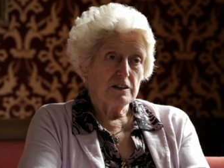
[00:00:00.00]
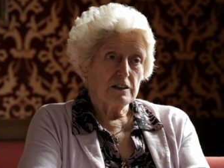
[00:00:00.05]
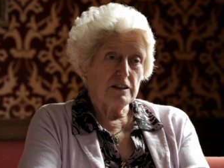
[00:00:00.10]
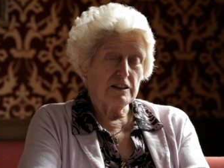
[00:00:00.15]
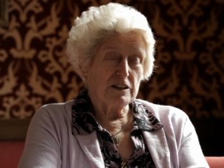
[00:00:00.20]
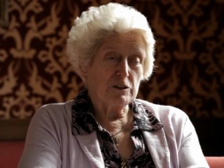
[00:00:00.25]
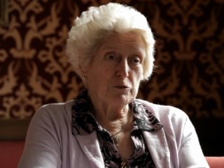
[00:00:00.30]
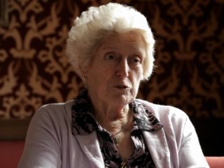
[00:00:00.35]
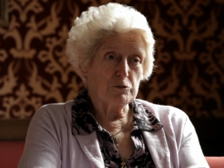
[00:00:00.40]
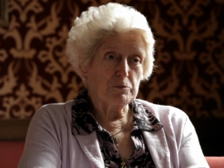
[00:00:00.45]

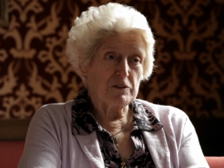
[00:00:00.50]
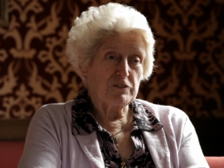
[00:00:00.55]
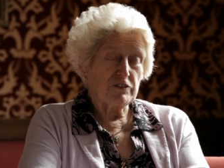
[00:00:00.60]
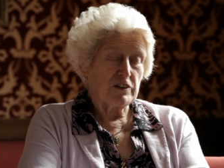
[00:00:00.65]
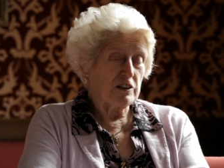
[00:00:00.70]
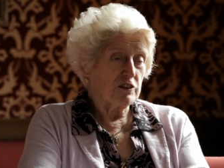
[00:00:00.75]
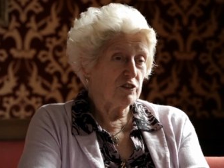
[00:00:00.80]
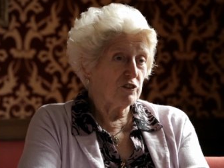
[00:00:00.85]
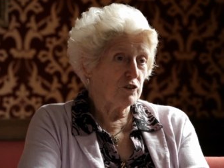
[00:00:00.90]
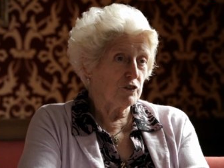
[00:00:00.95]
And it would be
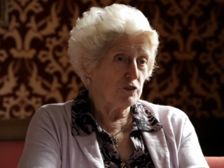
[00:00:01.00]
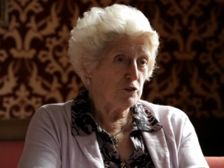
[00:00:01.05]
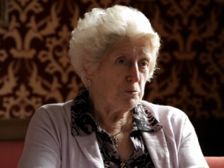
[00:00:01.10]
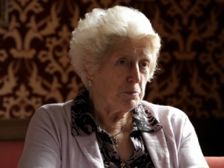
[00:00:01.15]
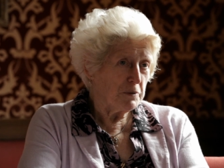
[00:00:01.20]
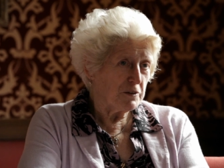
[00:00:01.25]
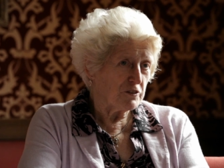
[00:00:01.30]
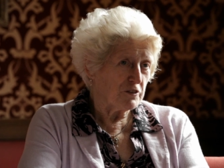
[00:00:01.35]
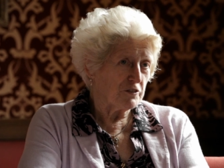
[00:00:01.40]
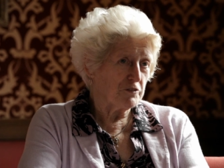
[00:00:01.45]
very
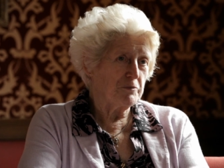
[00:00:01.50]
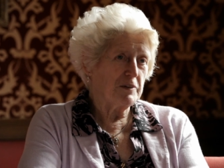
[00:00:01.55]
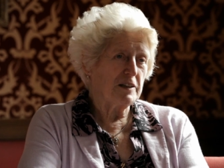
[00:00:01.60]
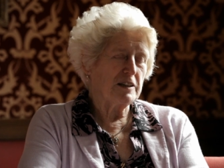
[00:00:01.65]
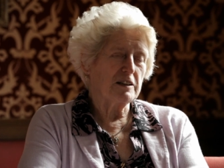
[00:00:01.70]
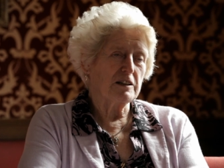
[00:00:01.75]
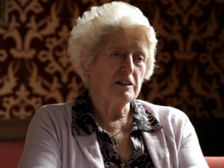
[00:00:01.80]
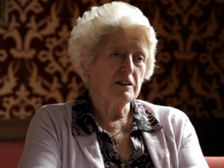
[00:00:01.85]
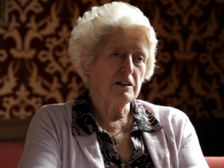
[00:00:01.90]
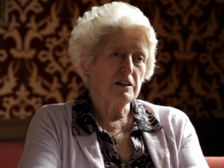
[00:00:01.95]
stupid of
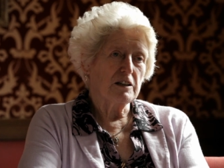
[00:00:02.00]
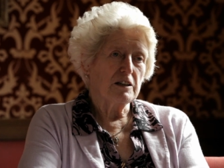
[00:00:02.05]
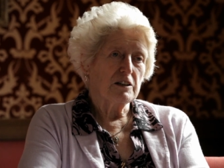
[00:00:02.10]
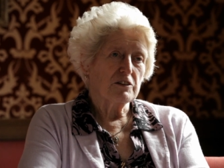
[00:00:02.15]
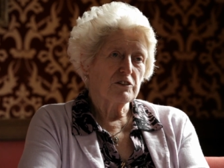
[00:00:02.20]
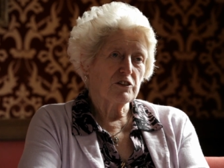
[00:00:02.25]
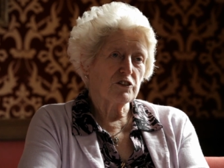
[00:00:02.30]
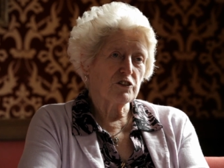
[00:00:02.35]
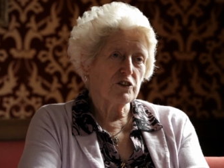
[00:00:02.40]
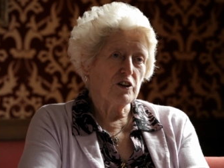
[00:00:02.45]
me
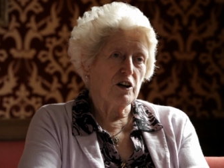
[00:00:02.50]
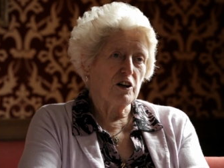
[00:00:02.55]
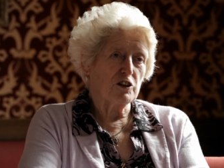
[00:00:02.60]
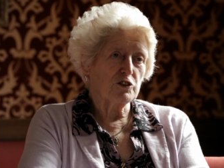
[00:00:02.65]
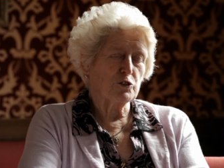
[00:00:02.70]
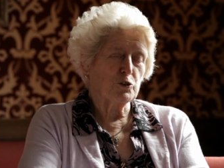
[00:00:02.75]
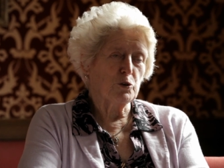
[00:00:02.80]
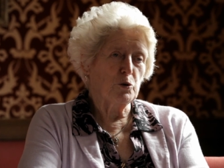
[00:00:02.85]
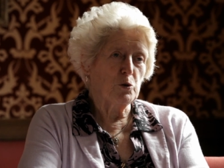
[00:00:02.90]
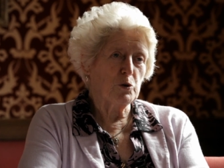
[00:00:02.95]
to
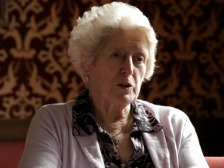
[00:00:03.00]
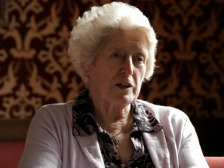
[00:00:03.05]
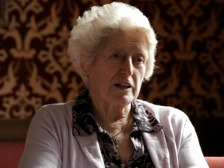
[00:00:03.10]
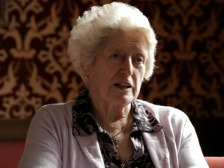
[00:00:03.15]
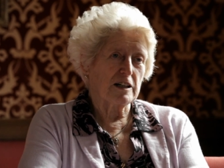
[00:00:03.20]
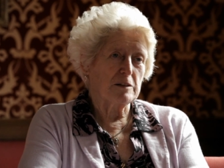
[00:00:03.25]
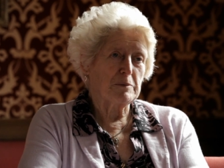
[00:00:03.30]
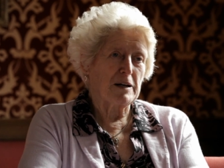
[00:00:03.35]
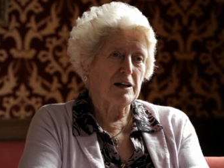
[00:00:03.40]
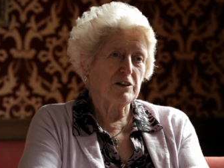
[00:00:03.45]
start
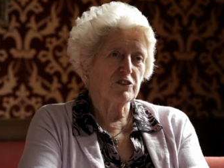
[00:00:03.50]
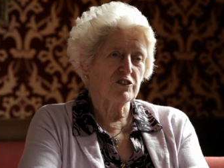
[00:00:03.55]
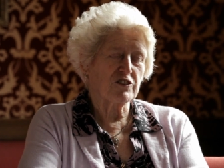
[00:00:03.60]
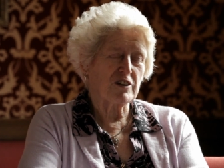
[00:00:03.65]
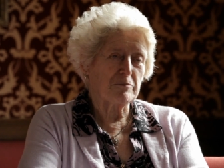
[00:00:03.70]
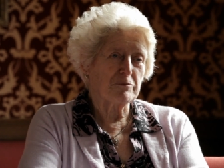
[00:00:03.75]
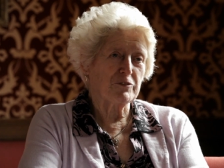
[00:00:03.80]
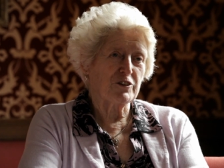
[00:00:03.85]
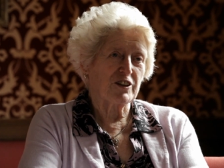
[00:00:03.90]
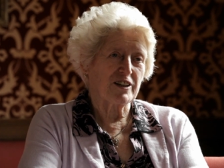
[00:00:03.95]
talking about
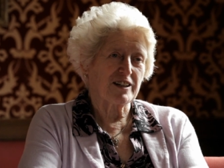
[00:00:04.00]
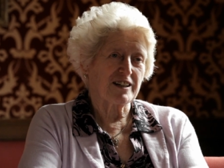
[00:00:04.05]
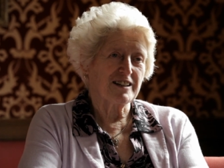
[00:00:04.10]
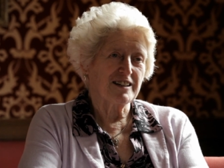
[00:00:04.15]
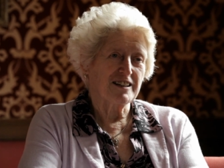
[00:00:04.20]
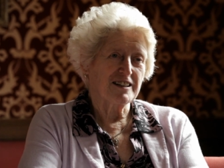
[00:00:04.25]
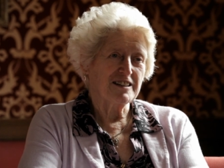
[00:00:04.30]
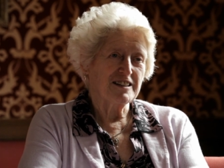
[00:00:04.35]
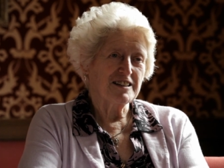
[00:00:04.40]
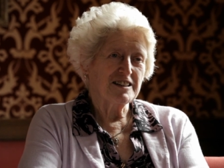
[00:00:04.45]
something
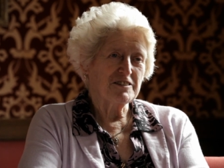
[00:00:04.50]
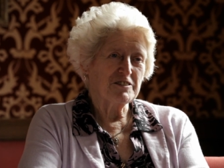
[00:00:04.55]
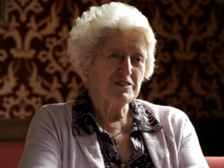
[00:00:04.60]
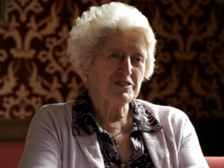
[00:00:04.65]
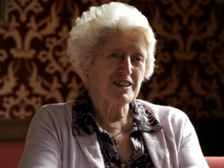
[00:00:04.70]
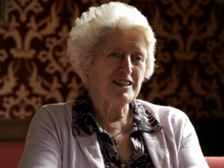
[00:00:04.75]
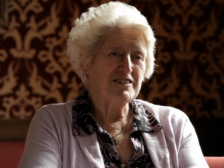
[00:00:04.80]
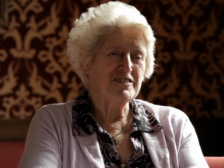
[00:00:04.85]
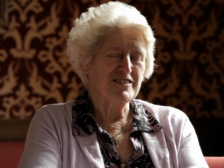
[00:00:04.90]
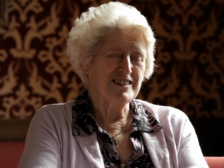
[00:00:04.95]

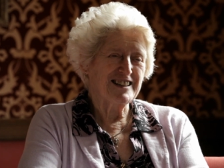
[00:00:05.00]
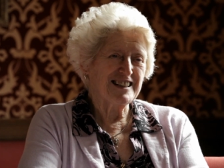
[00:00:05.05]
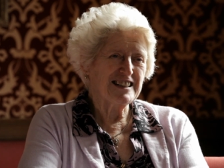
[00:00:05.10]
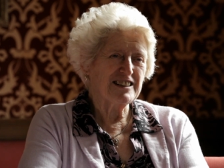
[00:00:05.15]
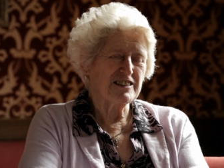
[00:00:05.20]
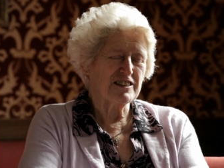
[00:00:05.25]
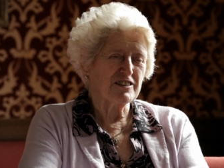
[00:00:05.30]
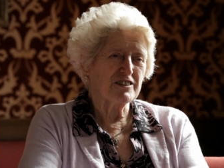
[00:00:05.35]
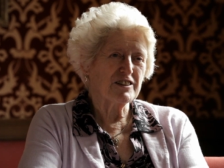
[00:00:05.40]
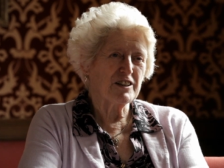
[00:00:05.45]
which I
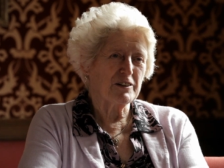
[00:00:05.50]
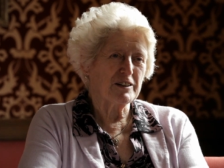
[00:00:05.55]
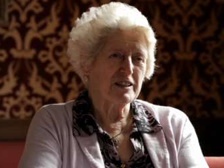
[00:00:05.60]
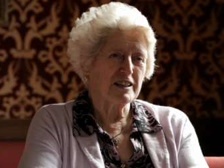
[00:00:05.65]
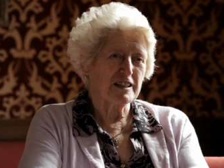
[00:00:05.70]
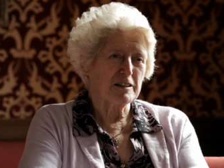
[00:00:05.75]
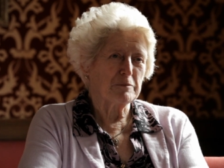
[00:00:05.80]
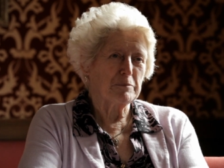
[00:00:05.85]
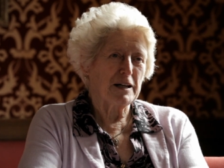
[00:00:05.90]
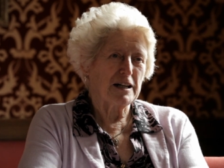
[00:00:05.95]
really didn't know
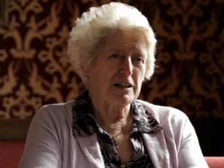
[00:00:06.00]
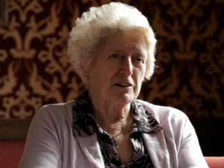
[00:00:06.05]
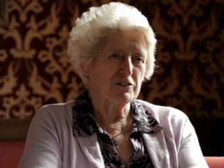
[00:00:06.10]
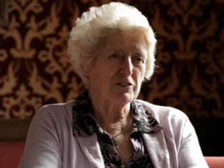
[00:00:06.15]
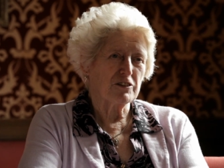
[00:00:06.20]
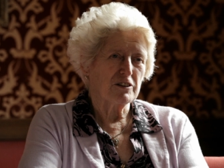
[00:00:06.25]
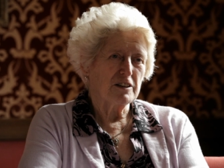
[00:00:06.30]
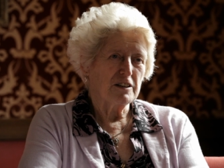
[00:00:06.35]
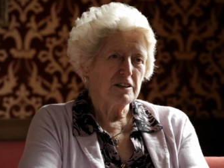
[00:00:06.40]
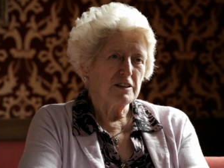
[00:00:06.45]
anything
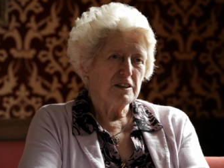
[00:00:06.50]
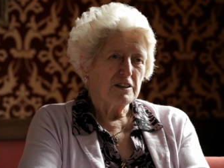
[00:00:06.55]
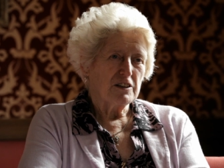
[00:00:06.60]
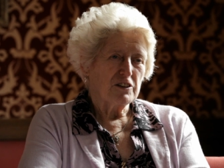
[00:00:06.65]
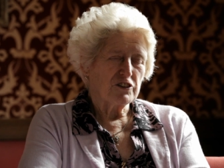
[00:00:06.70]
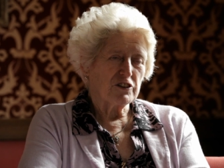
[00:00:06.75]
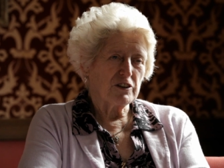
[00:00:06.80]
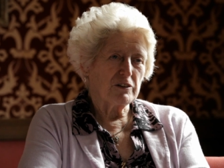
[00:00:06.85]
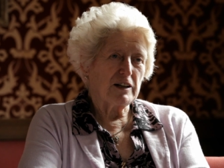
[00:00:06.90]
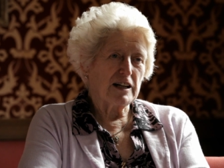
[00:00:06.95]
about.
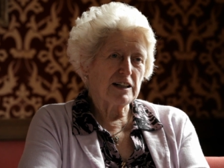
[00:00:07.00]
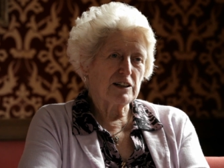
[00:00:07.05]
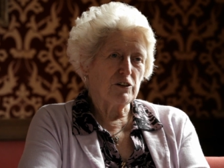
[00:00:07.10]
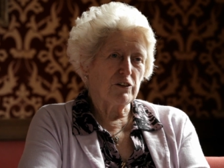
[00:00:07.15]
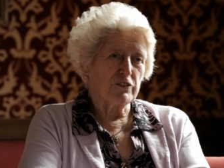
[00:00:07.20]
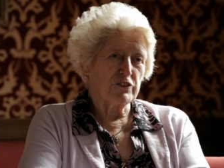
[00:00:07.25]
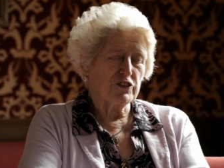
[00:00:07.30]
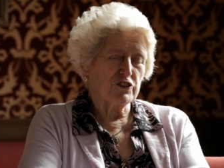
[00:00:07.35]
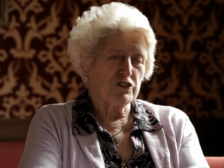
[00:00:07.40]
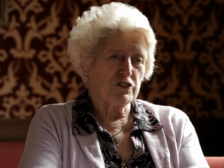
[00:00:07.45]
So I
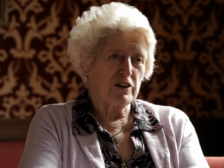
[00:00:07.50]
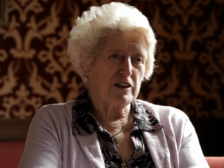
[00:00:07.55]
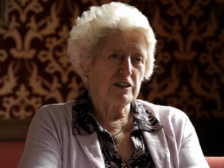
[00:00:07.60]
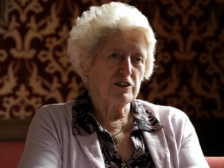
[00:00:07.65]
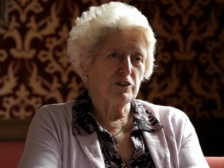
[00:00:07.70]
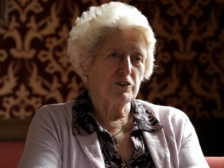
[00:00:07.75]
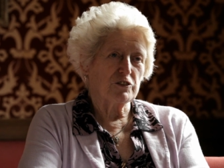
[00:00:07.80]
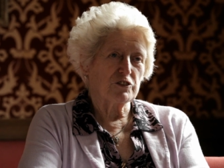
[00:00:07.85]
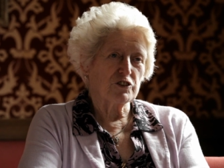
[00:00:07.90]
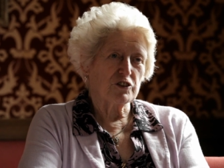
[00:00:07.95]

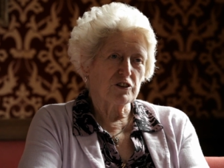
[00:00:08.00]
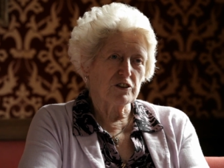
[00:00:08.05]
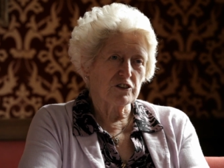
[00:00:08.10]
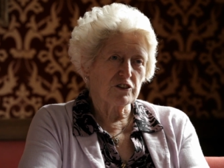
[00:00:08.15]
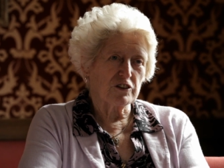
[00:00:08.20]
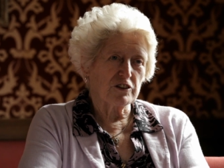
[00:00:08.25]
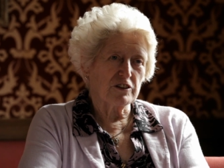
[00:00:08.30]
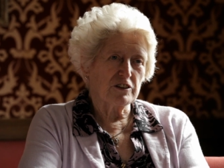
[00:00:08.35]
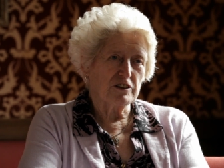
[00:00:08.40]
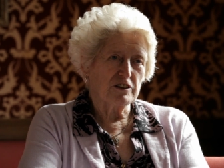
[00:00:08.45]
concentrate on
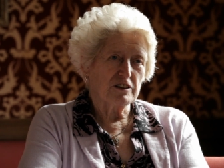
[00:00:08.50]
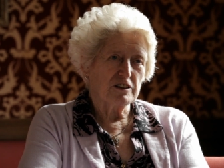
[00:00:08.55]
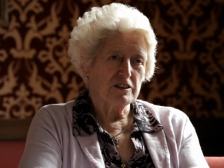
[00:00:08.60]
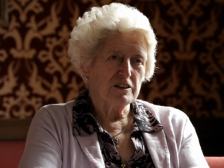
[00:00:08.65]
children.